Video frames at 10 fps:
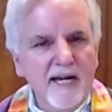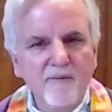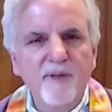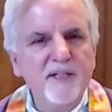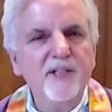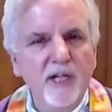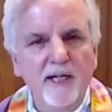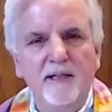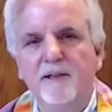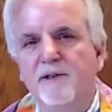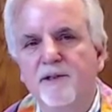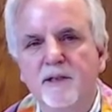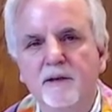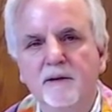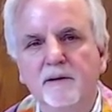I have been
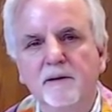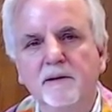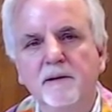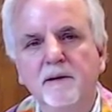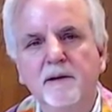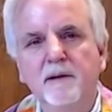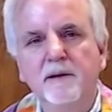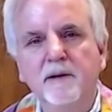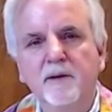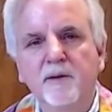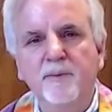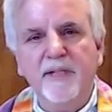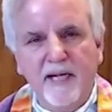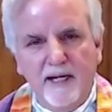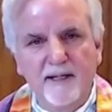changed
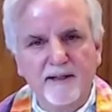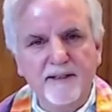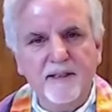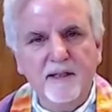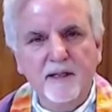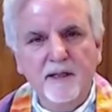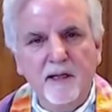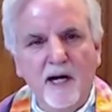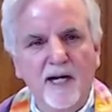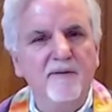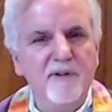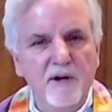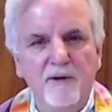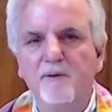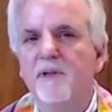because I
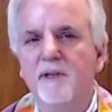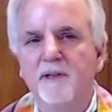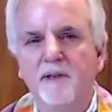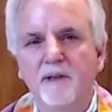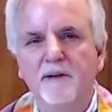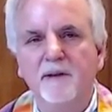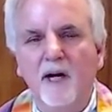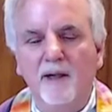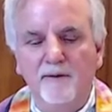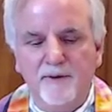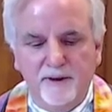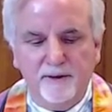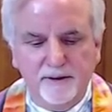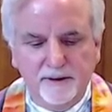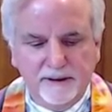have known all
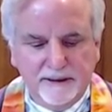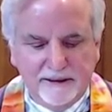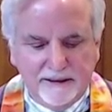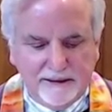of you.